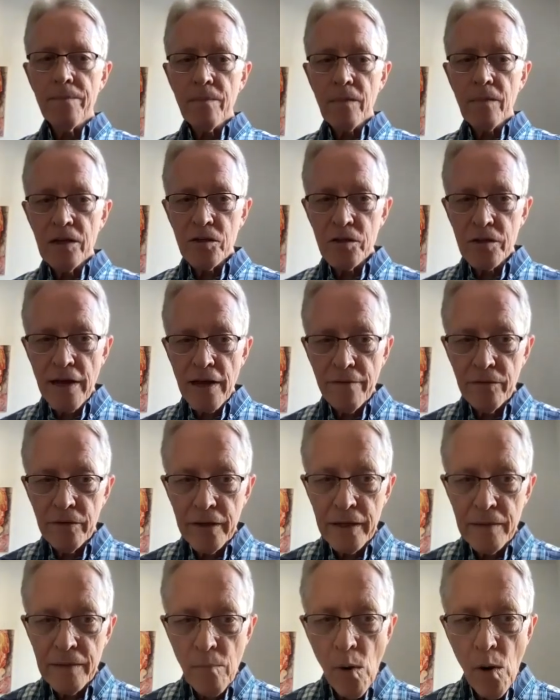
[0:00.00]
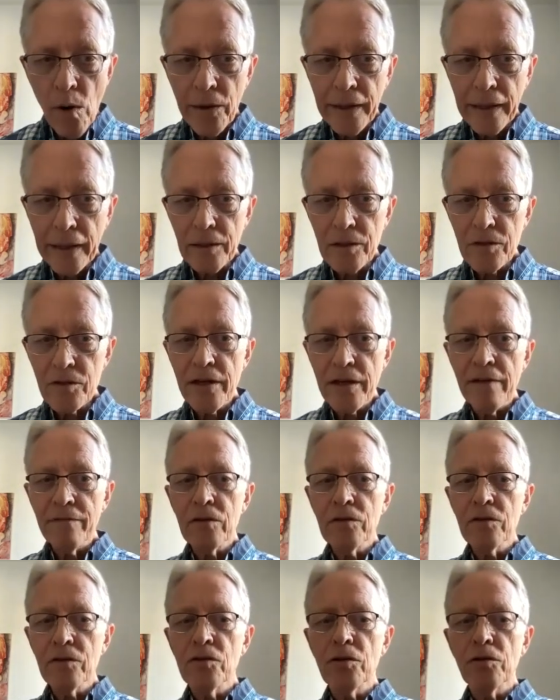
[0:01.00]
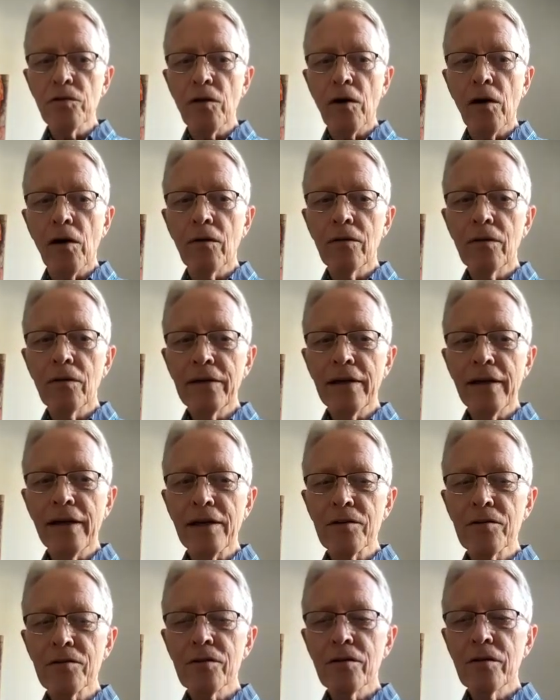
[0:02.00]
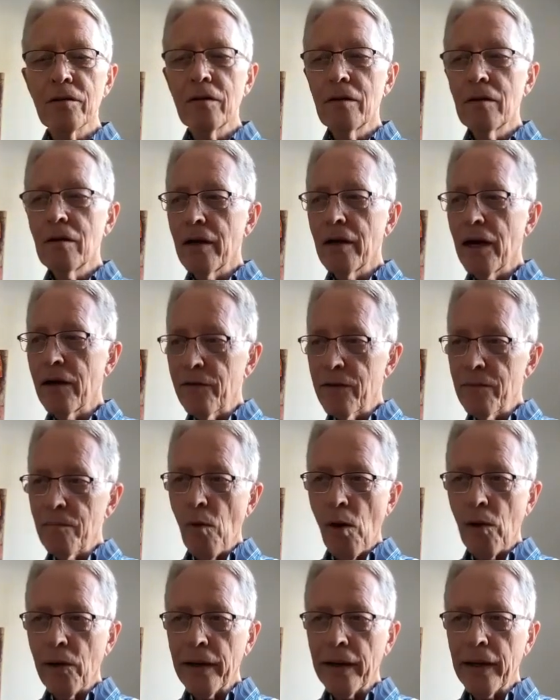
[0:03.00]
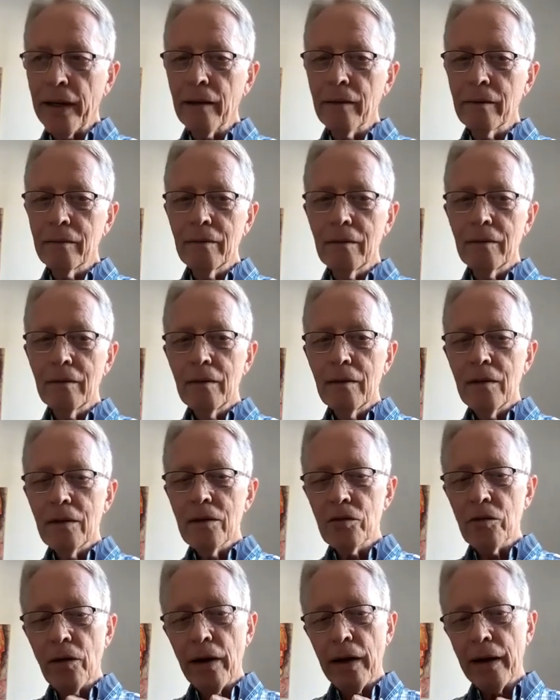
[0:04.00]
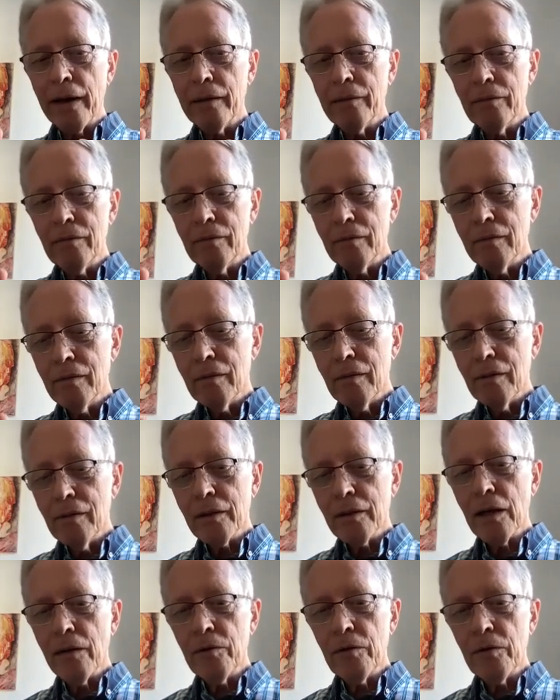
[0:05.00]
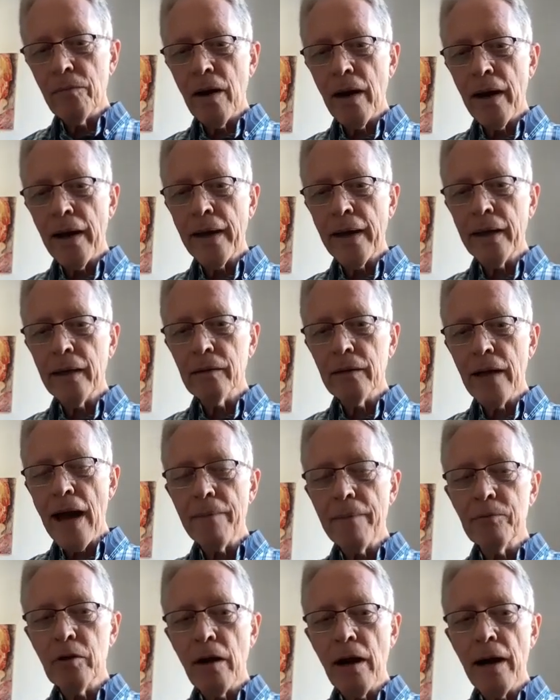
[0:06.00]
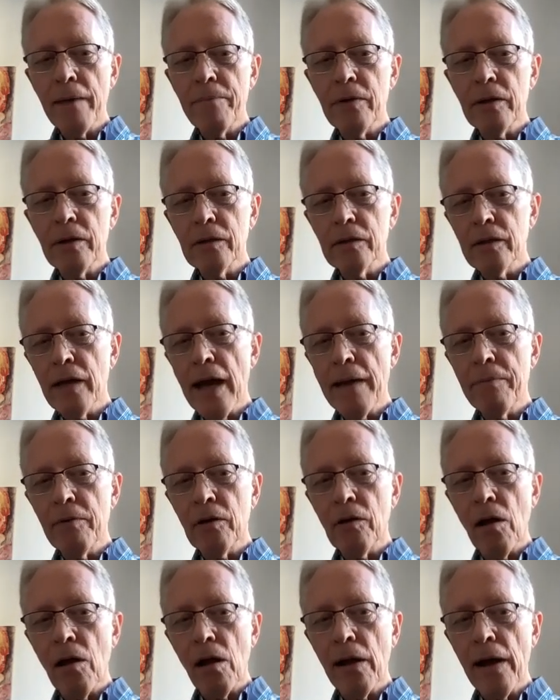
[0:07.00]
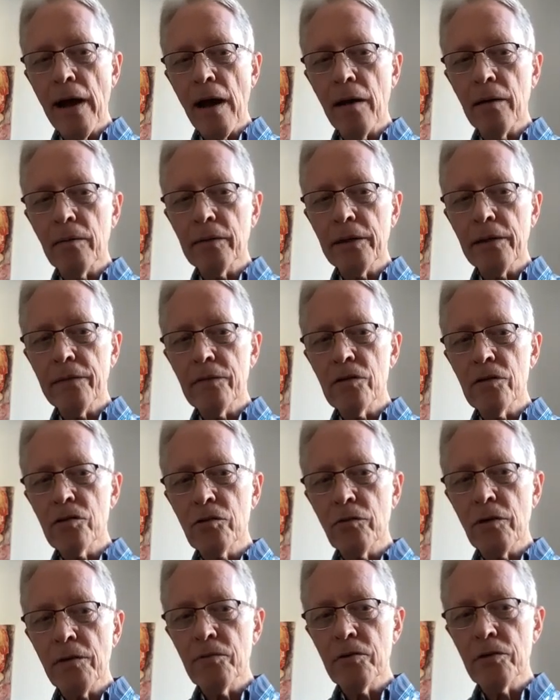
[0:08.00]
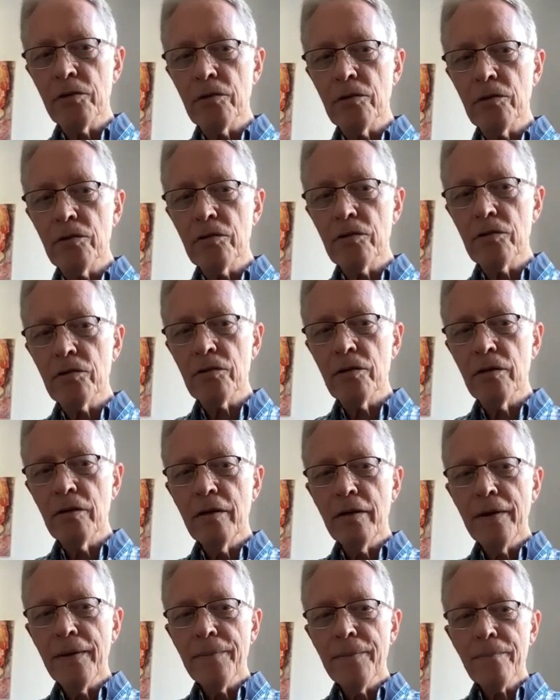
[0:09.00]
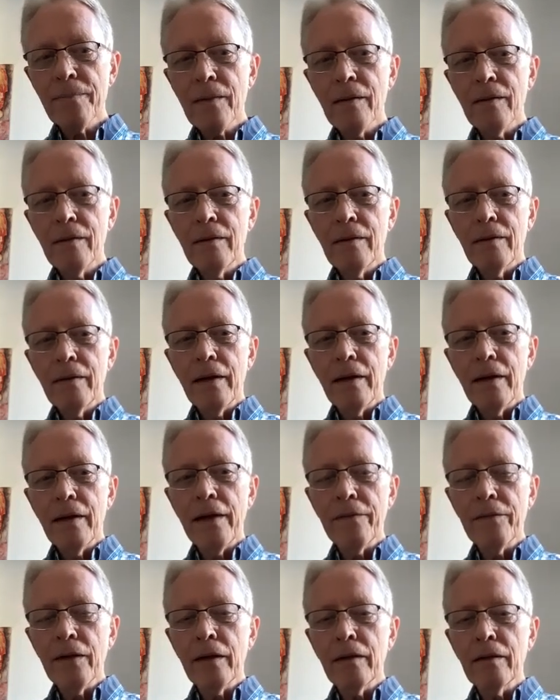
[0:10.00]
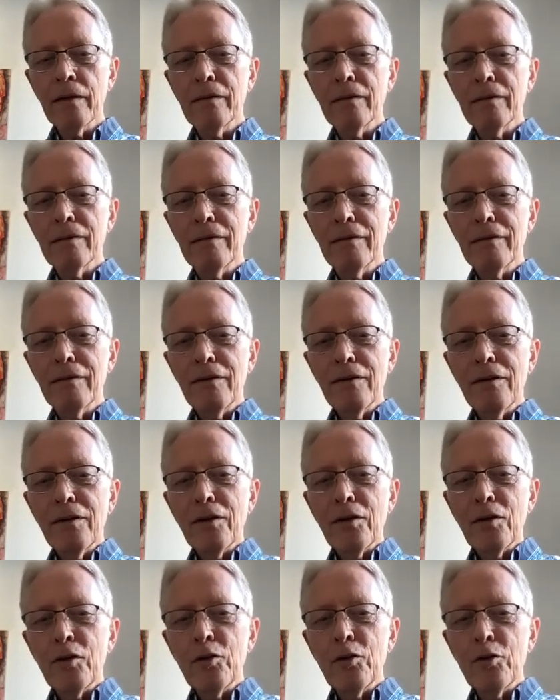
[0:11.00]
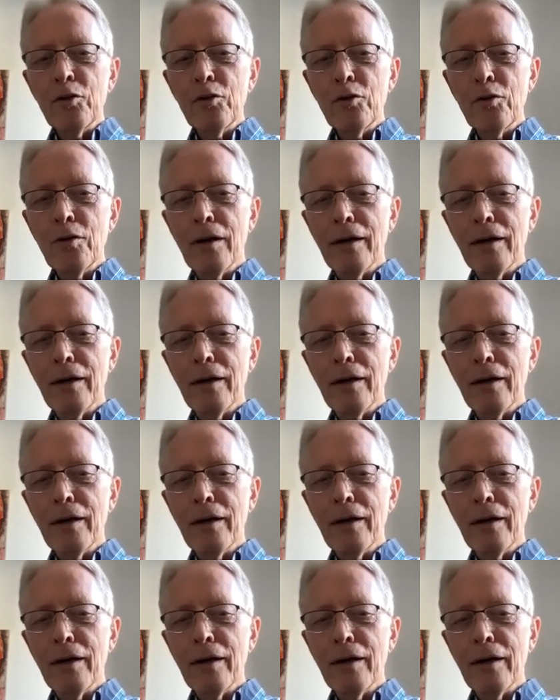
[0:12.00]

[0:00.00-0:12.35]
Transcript: 70 mornings, 70, yes, every morning. So I'd come to my laptop and type it all out, get the scriptures, and then you